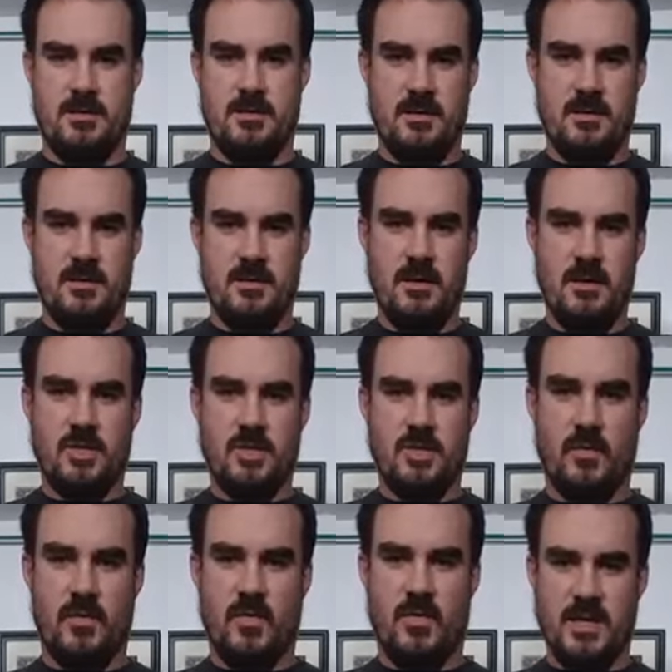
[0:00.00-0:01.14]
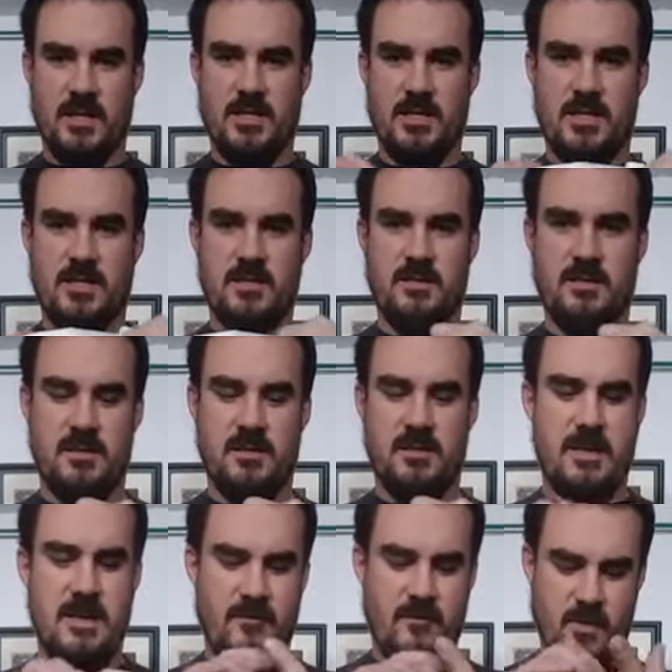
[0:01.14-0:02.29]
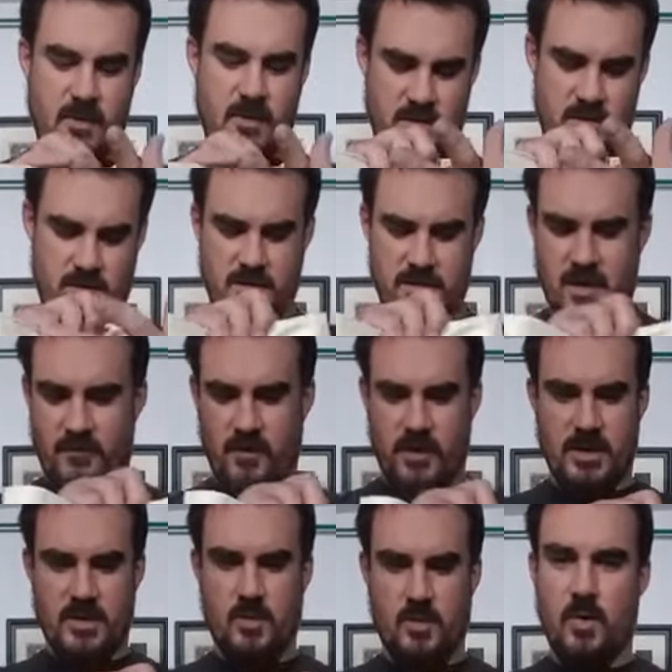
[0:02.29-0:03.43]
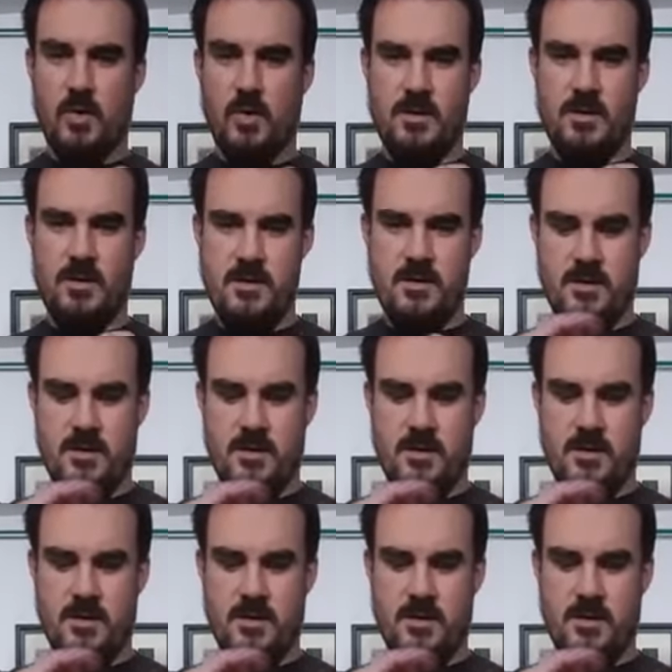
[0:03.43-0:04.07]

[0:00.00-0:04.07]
conditioned. So this never gets worn.